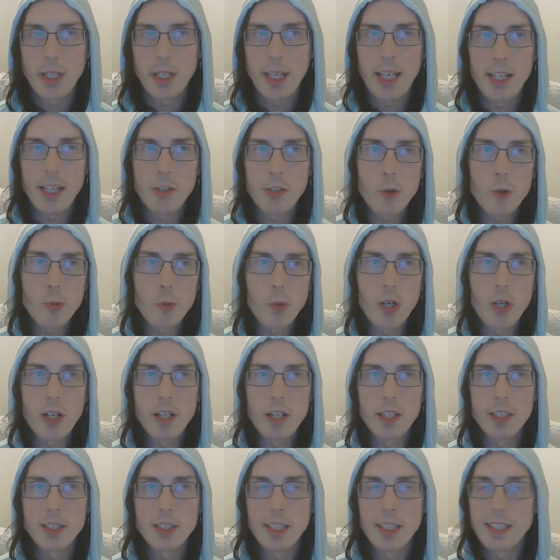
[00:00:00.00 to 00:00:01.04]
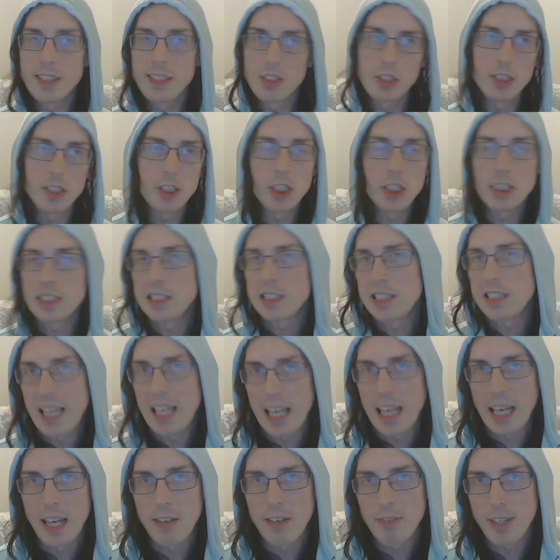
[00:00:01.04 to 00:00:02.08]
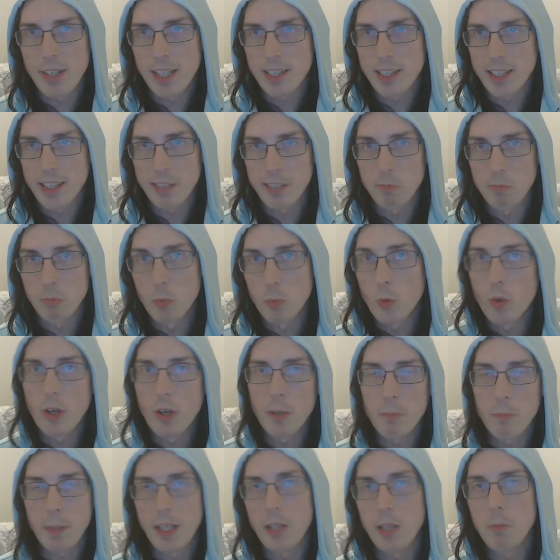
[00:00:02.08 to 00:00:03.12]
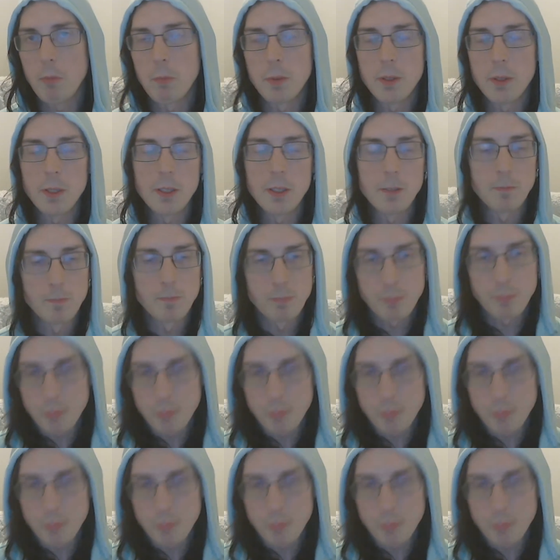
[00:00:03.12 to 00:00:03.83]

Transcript: it draws, and just having like more people